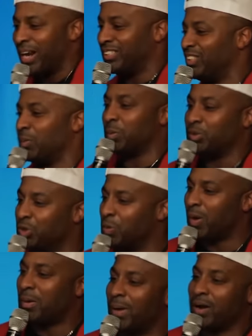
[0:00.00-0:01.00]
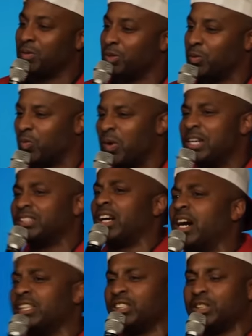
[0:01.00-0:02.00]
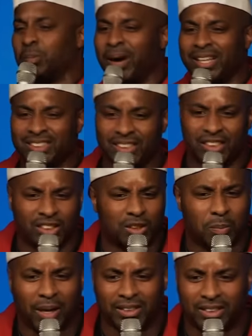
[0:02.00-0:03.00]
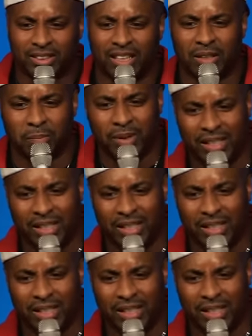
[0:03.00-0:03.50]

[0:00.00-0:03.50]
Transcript: a typical dude. What am I gonna do? Rings. All right, she's a Pisces. She's a Pisces like me.